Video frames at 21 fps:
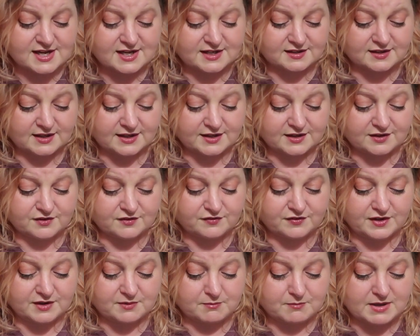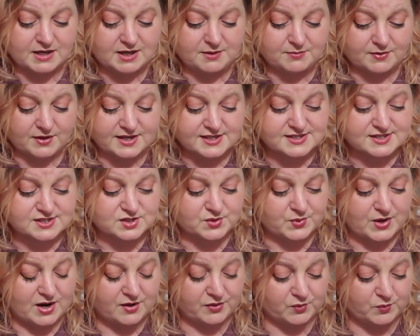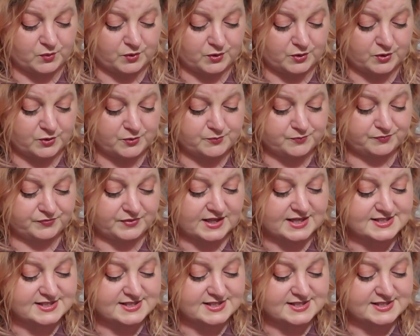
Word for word: and live in many places around the world.